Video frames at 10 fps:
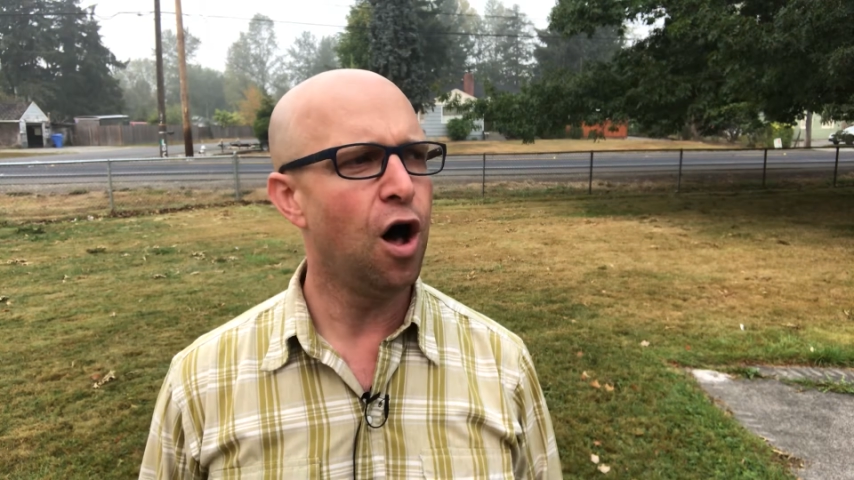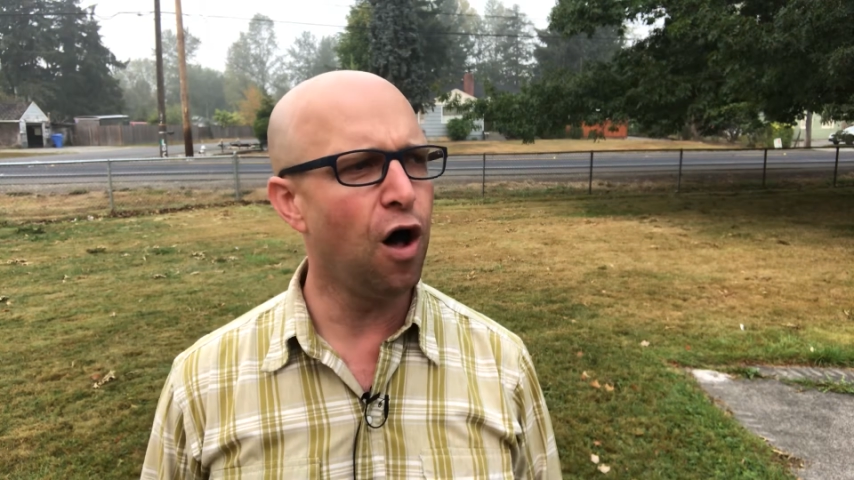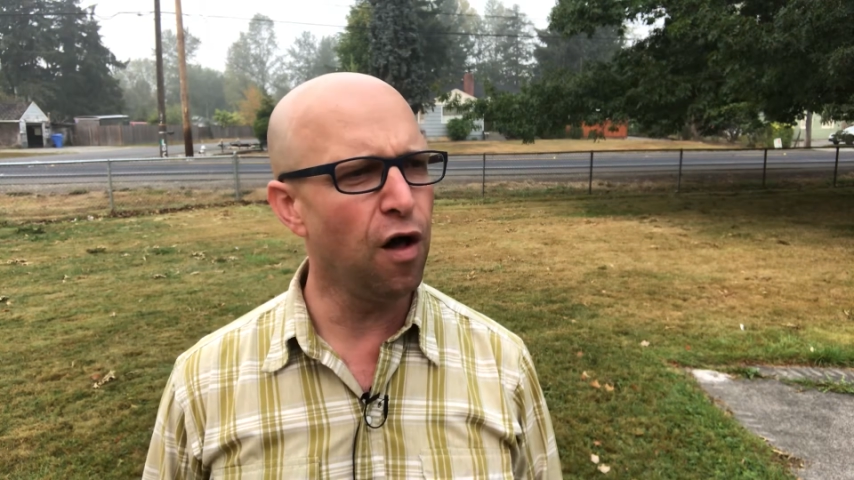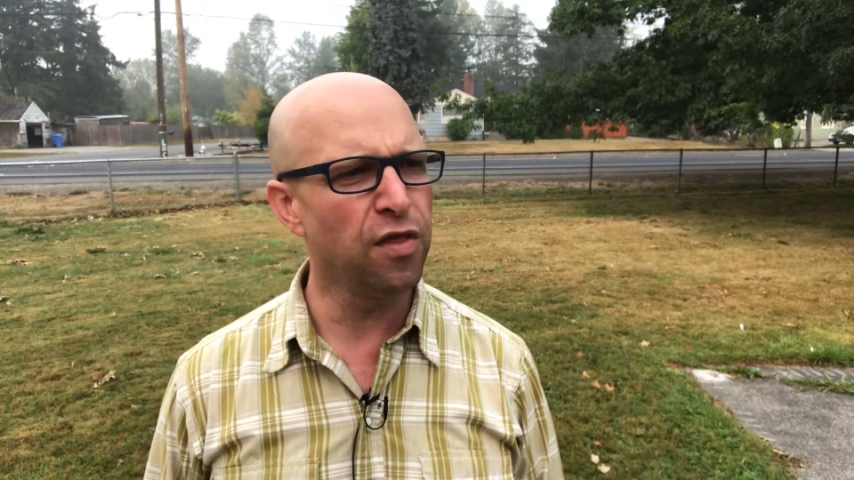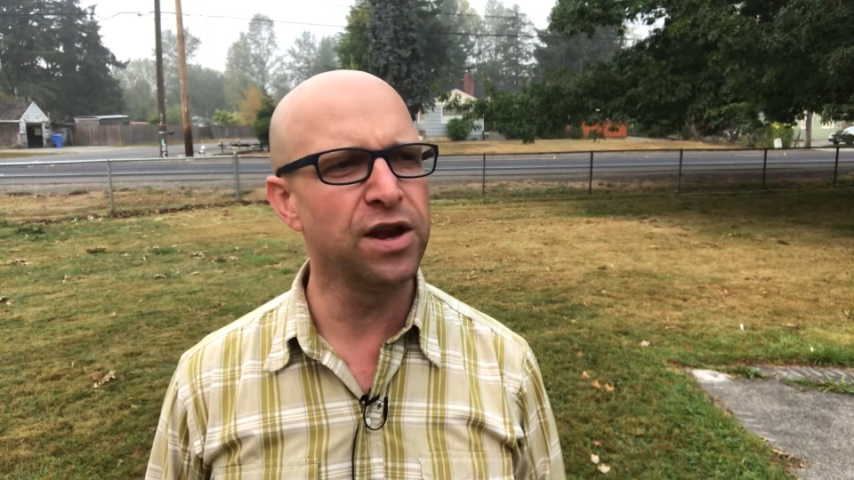
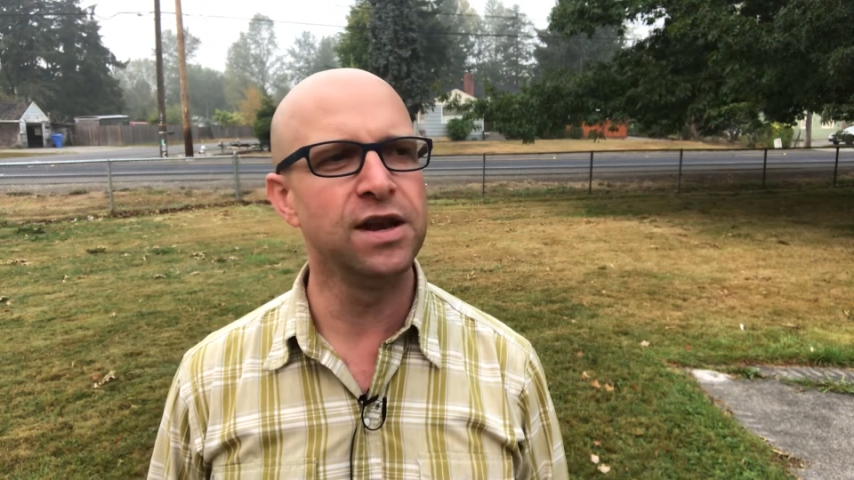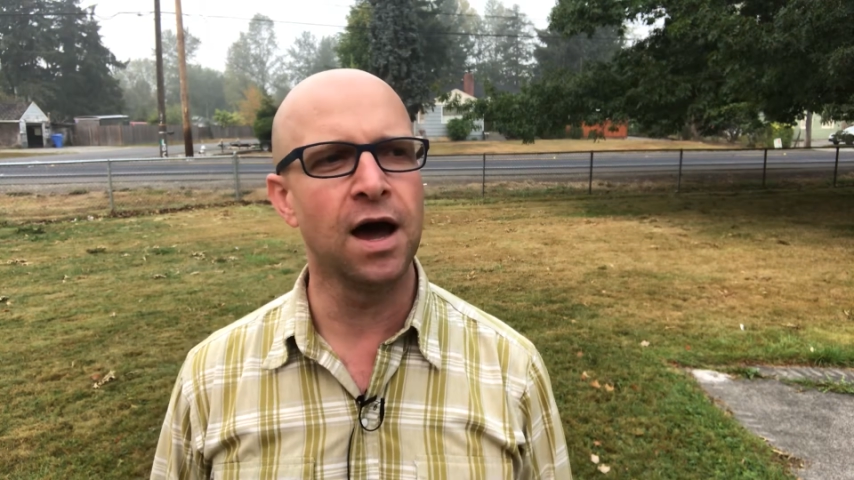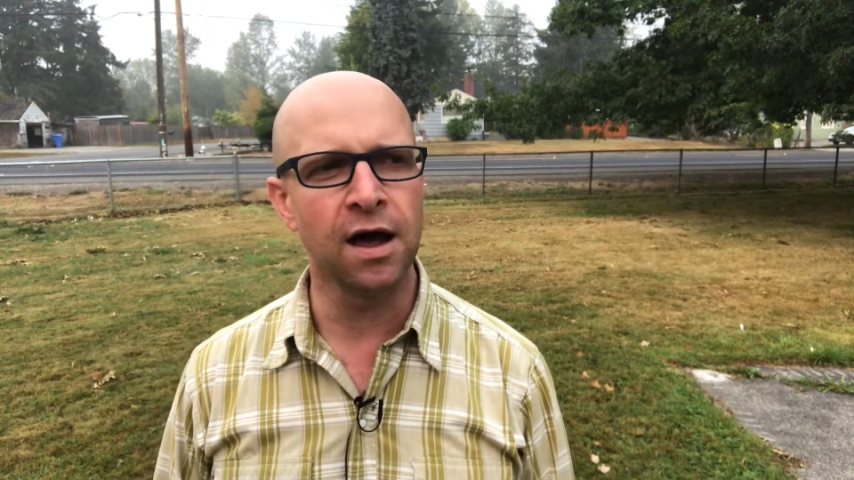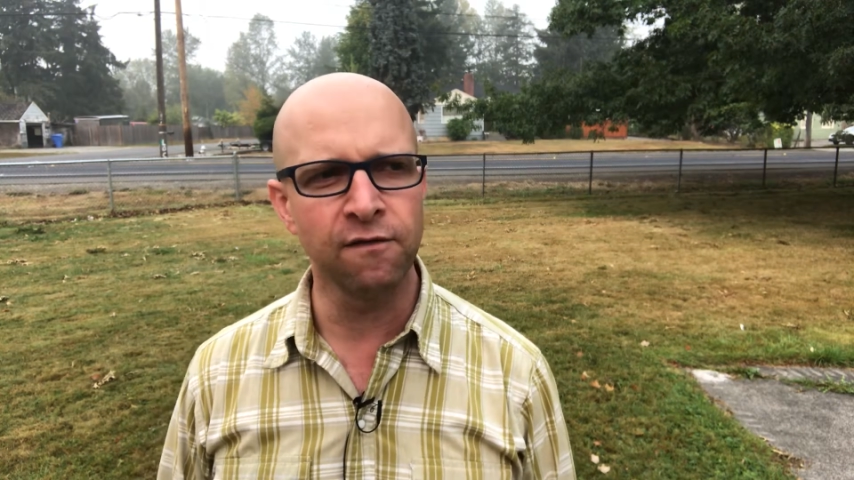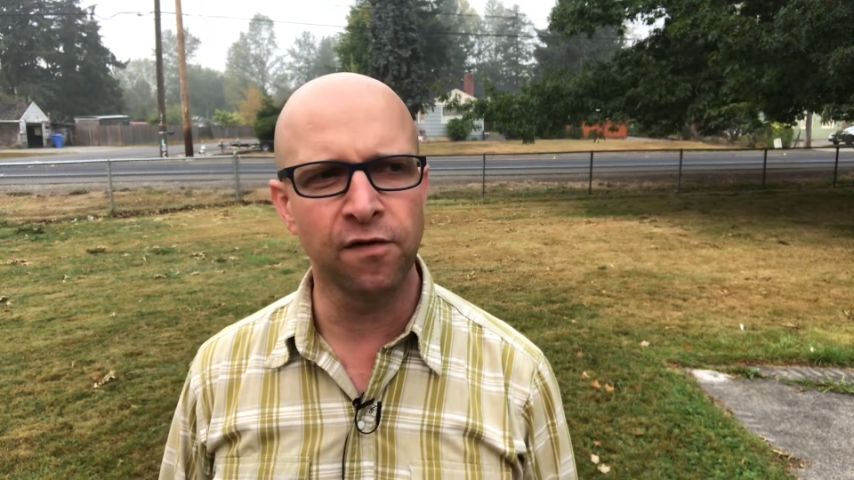All the
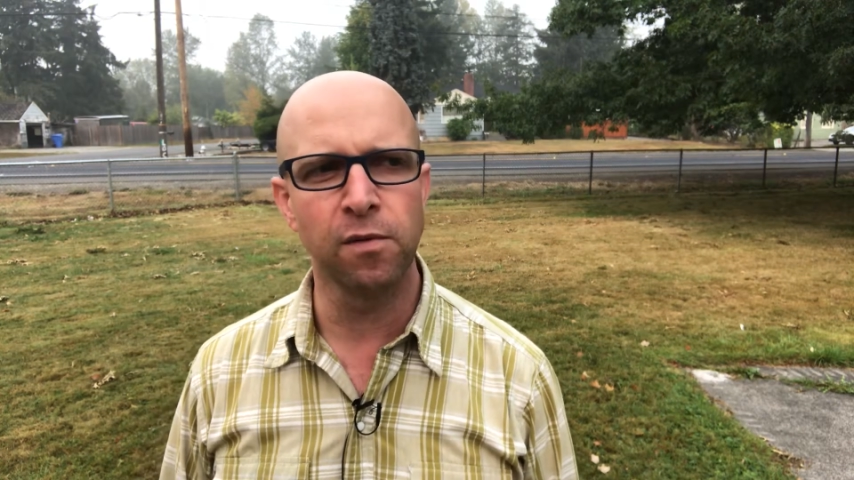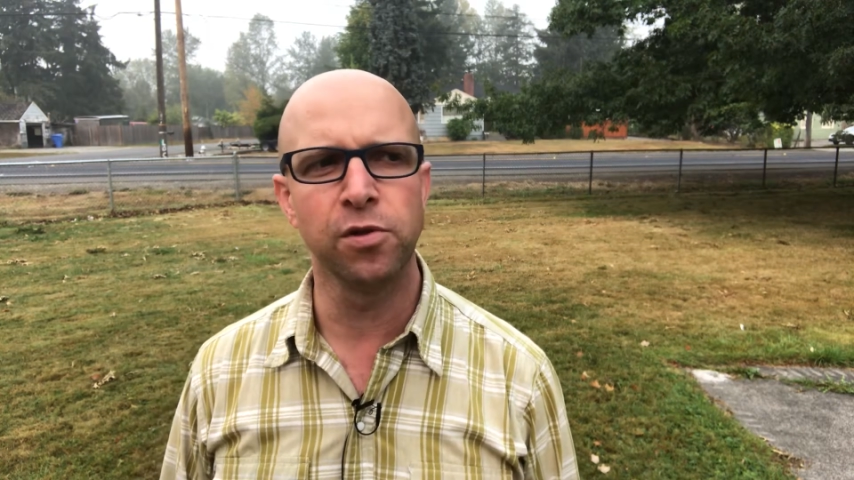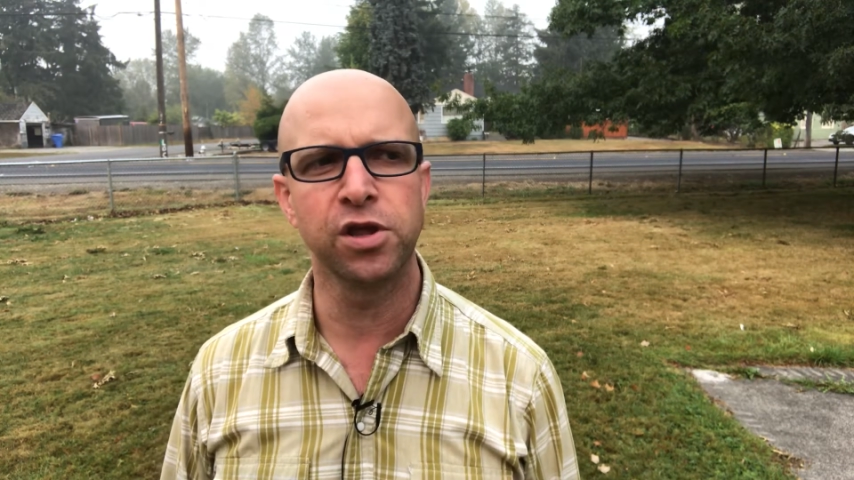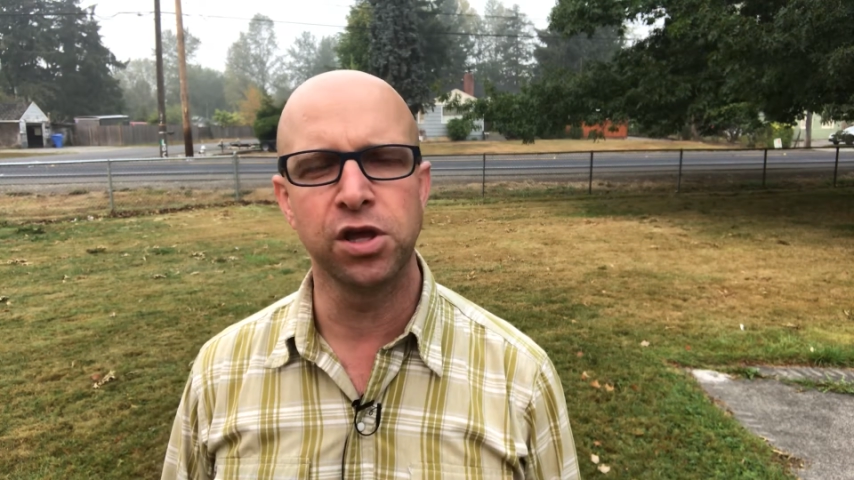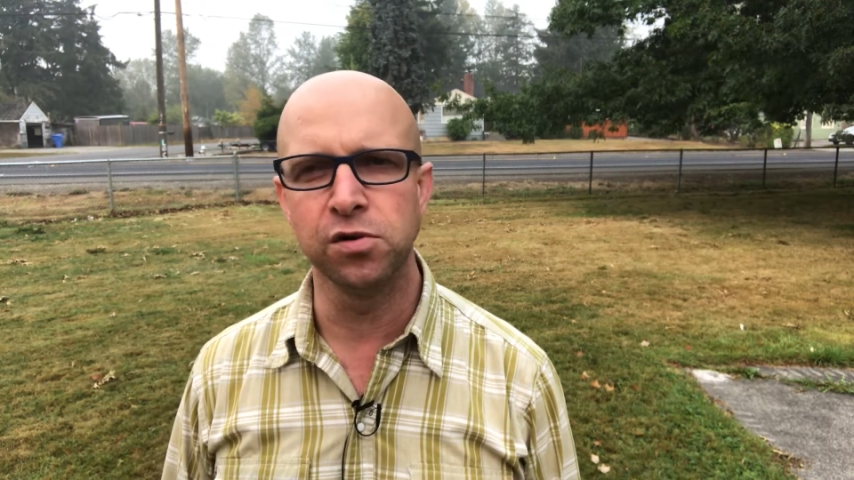
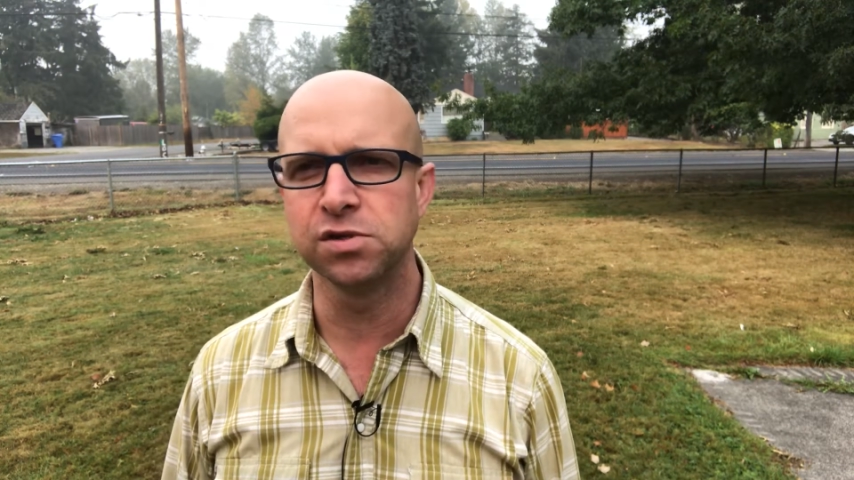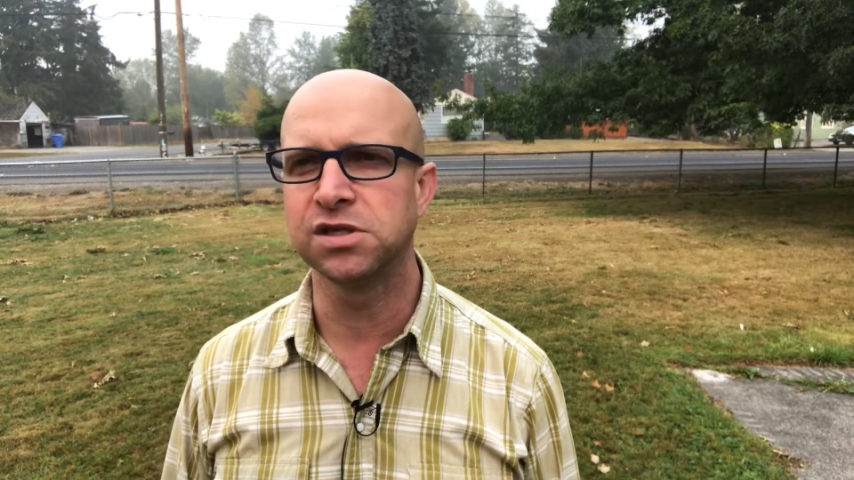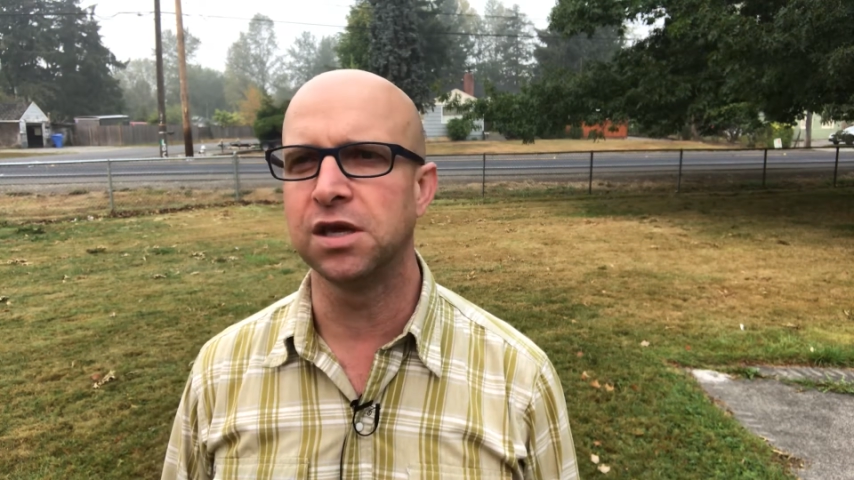nonverbal cues